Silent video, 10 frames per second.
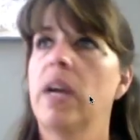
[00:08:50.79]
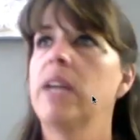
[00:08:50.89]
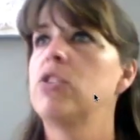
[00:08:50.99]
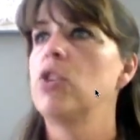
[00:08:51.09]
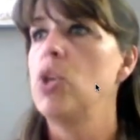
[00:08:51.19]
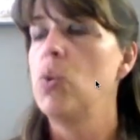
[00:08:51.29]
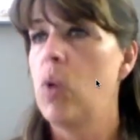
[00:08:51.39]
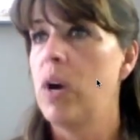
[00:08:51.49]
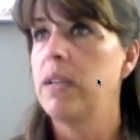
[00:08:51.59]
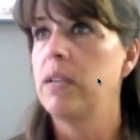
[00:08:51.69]
So you
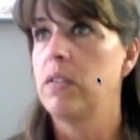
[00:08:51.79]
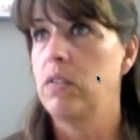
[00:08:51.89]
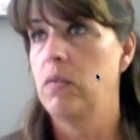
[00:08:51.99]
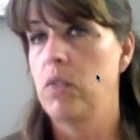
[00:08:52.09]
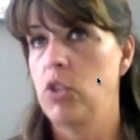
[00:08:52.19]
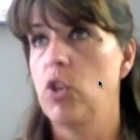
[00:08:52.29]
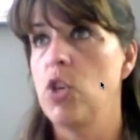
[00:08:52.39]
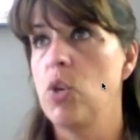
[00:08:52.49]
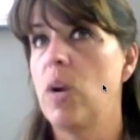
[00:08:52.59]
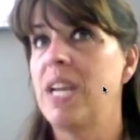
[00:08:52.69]

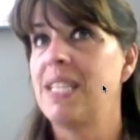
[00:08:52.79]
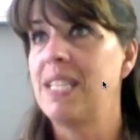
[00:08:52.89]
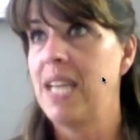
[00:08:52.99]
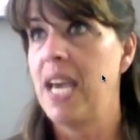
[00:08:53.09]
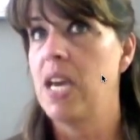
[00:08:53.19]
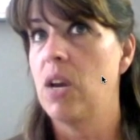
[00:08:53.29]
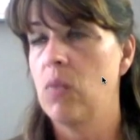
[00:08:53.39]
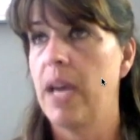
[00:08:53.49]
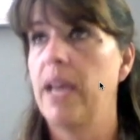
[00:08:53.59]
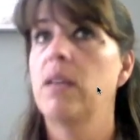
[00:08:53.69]
want a steak, right?